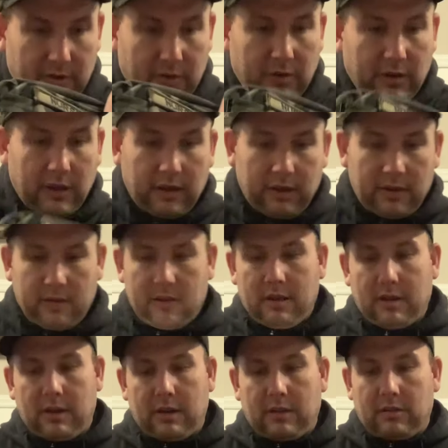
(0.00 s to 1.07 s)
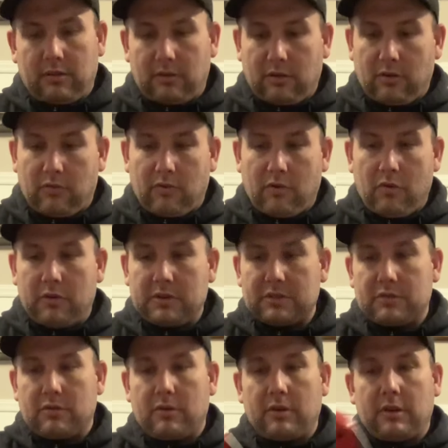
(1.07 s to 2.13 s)
Okay, we got a little Corona
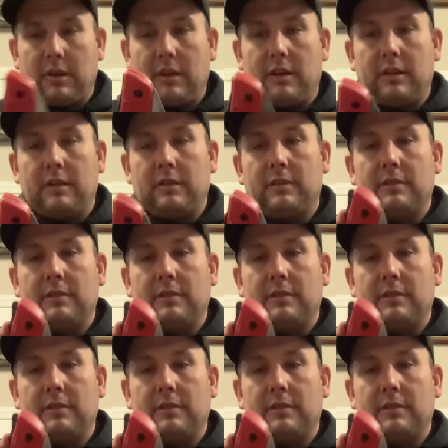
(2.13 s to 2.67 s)
saw in here.